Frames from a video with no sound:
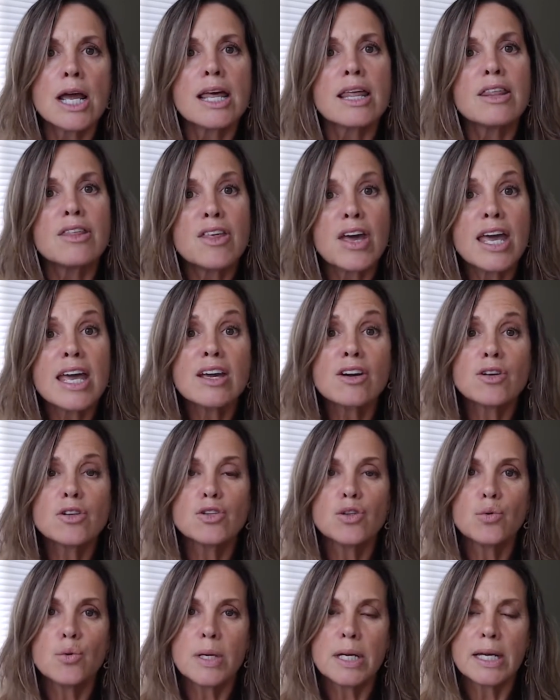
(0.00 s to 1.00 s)
they are
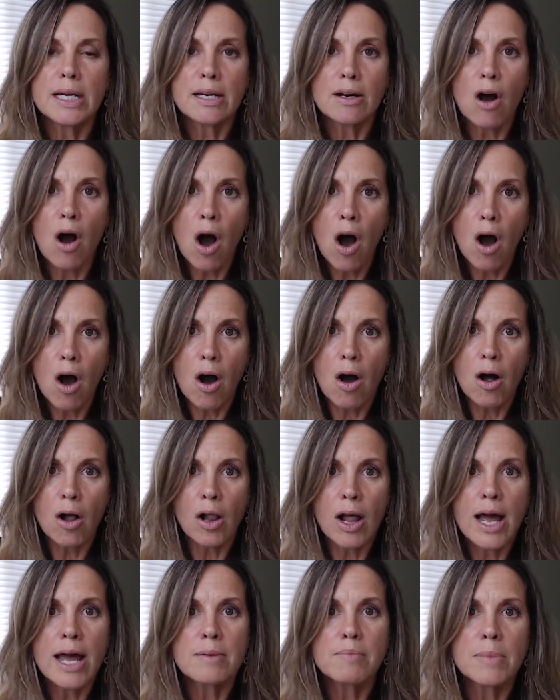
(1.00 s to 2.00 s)
doing it
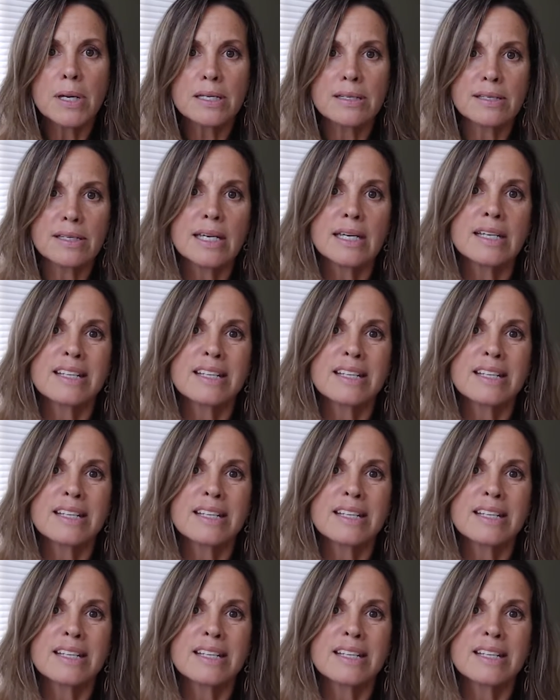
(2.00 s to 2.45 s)
all and must